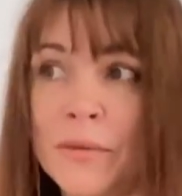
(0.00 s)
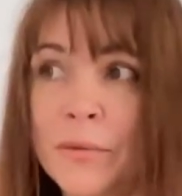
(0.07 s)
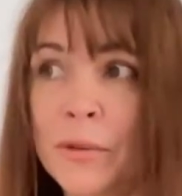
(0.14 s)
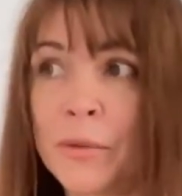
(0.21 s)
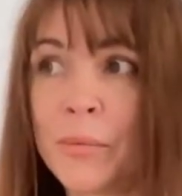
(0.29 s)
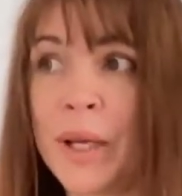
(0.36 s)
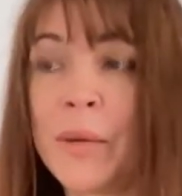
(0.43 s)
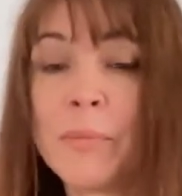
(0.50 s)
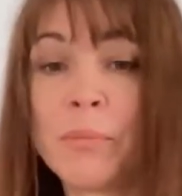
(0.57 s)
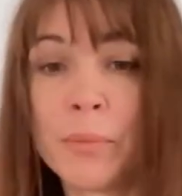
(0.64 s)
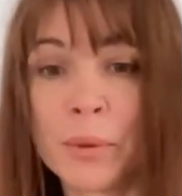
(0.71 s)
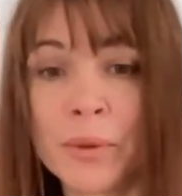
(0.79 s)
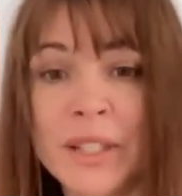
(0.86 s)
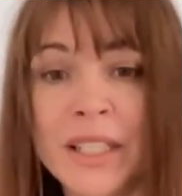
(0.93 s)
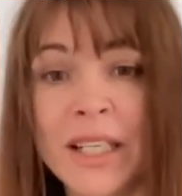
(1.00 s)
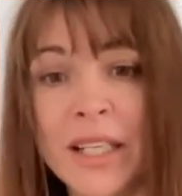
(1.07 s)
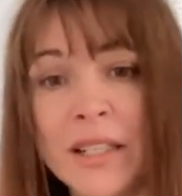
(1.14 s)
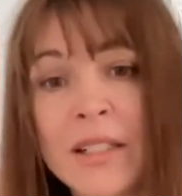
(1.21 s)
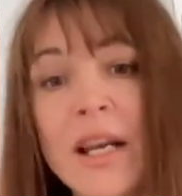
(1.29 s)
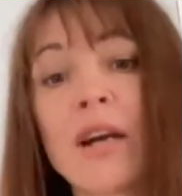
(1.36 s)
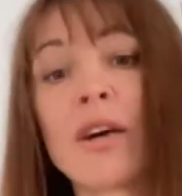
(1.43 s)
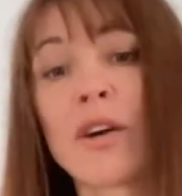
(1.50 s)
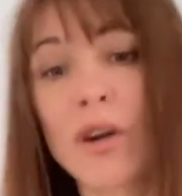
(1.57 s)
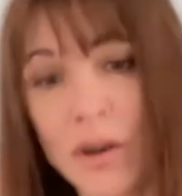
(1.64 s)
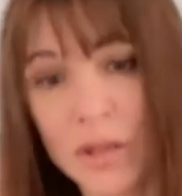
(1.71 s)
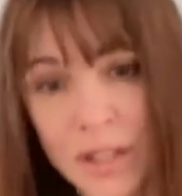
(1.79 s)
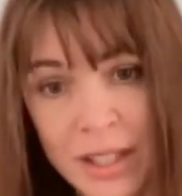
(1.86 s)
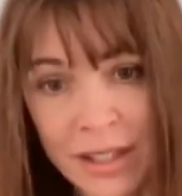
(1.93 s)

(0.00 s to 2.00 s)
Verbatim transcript: would be put it across